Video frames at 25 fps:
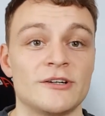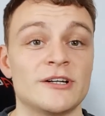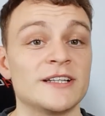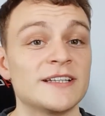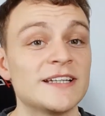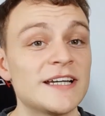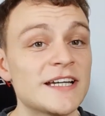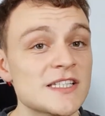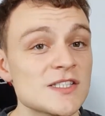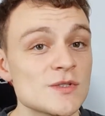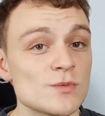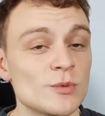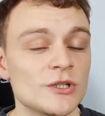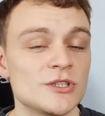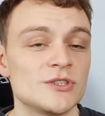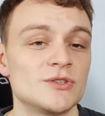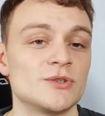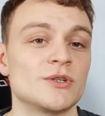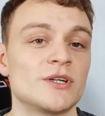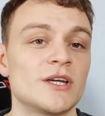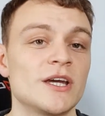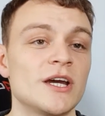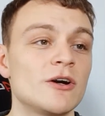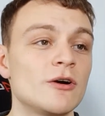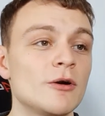And that's what you
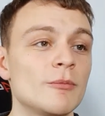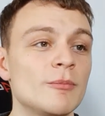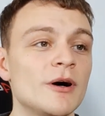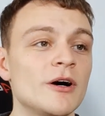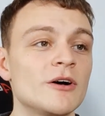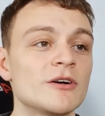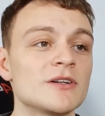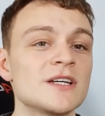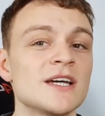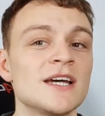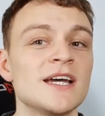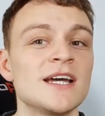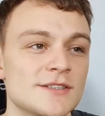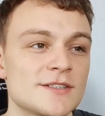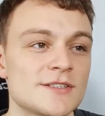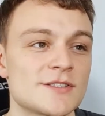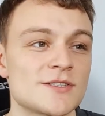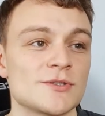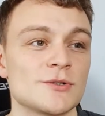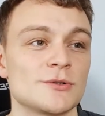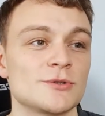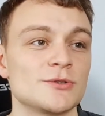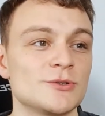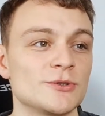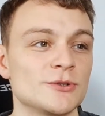care about.
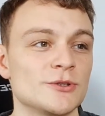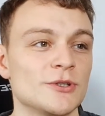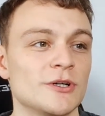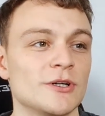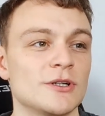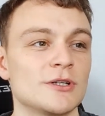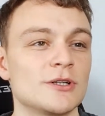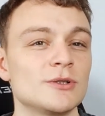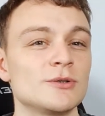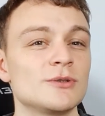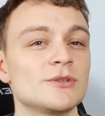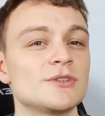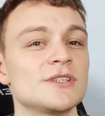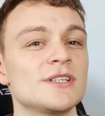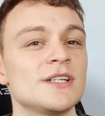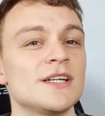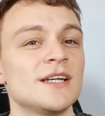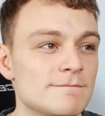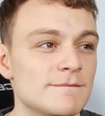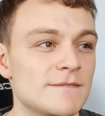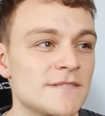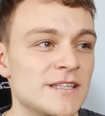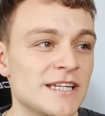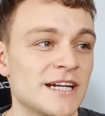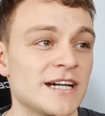So to conclude,
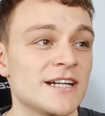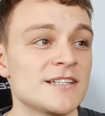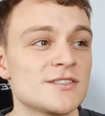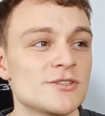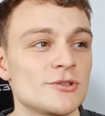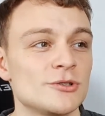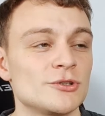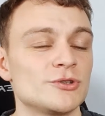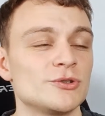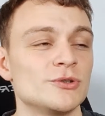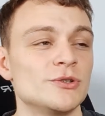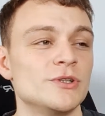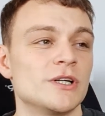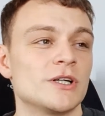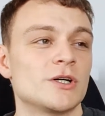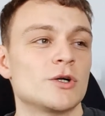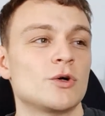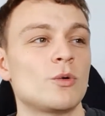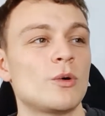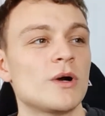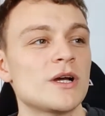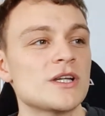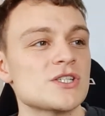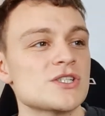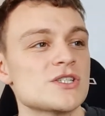the answer to your
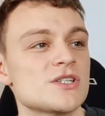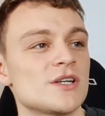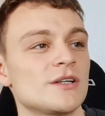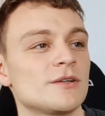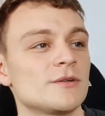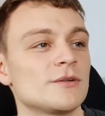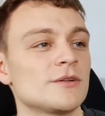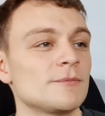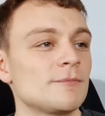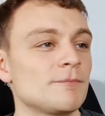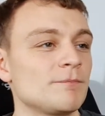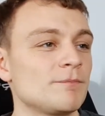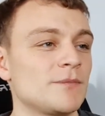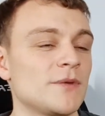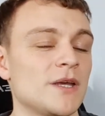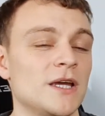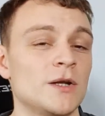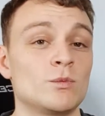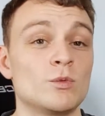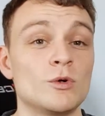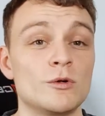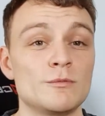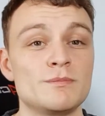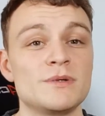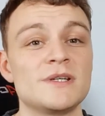question,
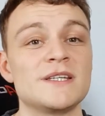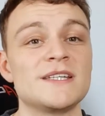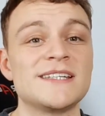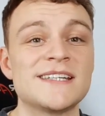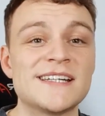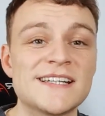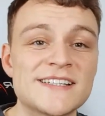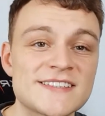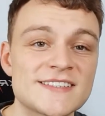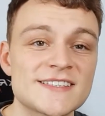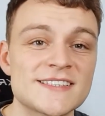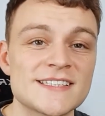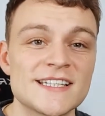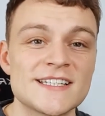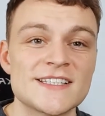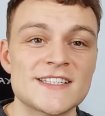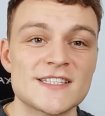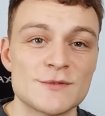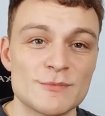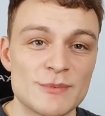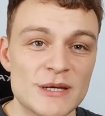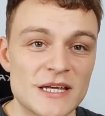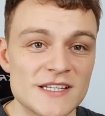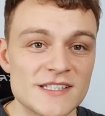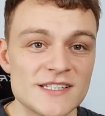it would be yes,
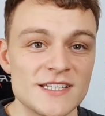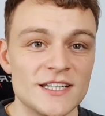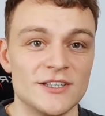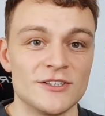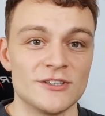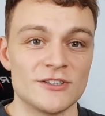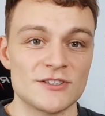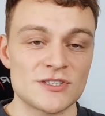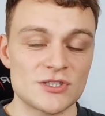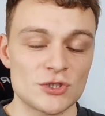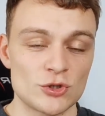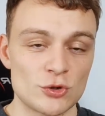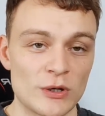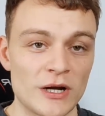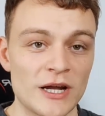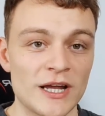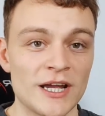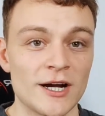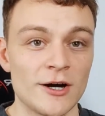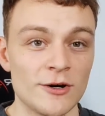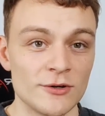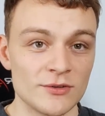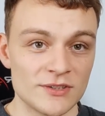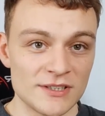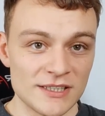space heaters dry
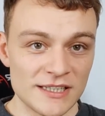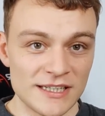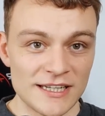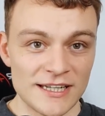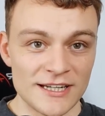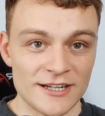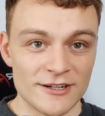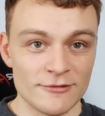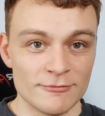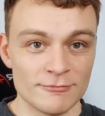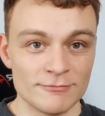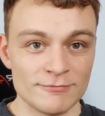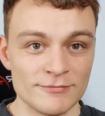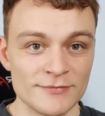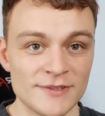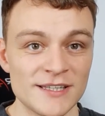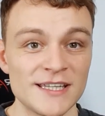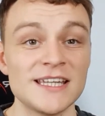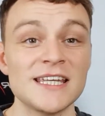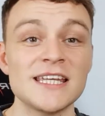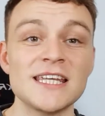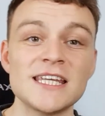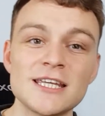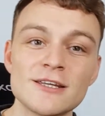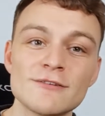out the air
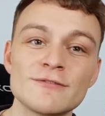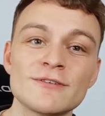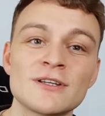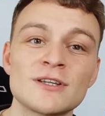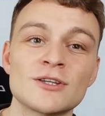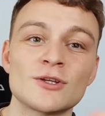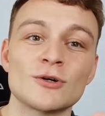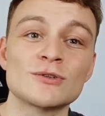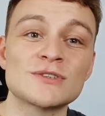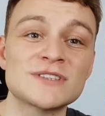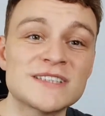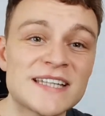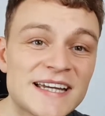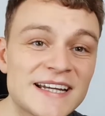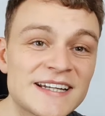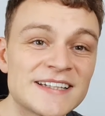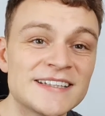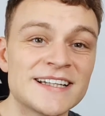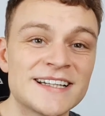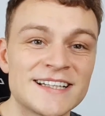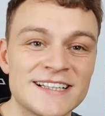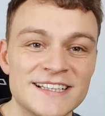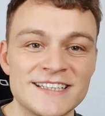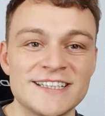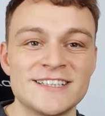even though
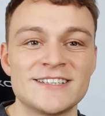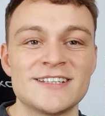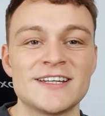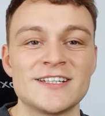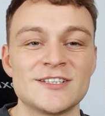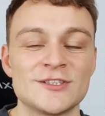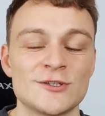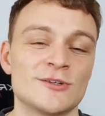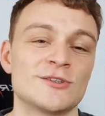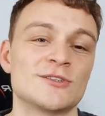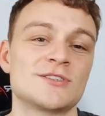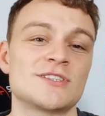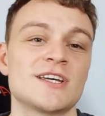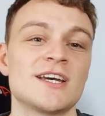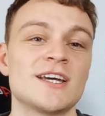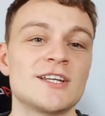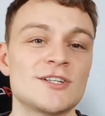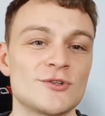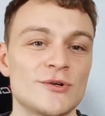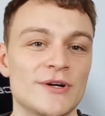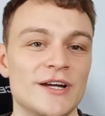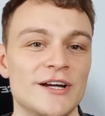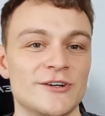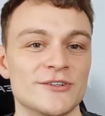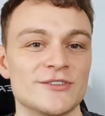technically they don't
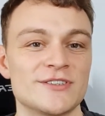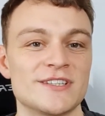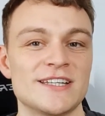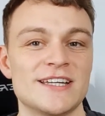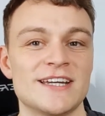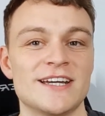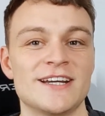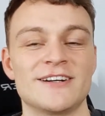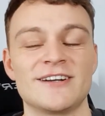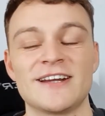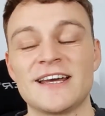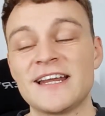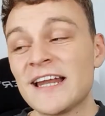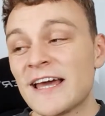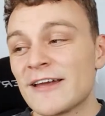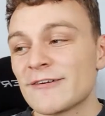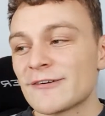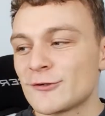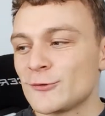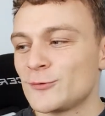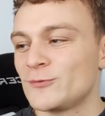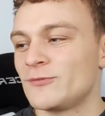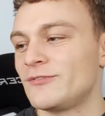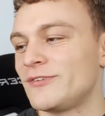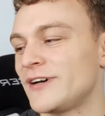try out the air, And I
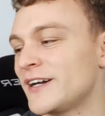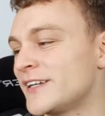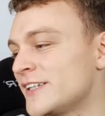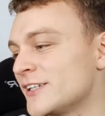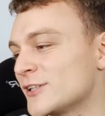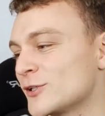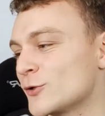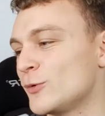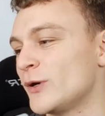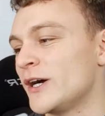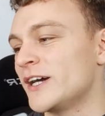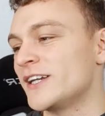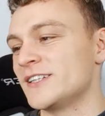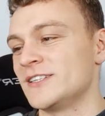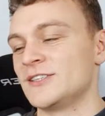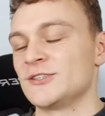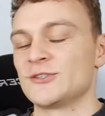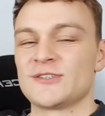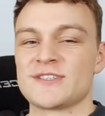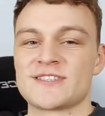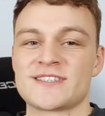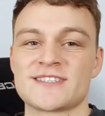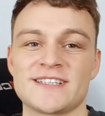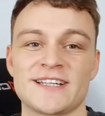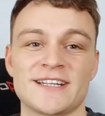find it quite
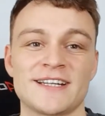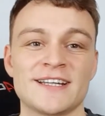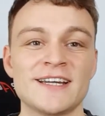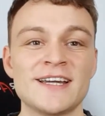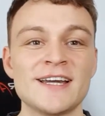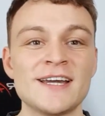interesting.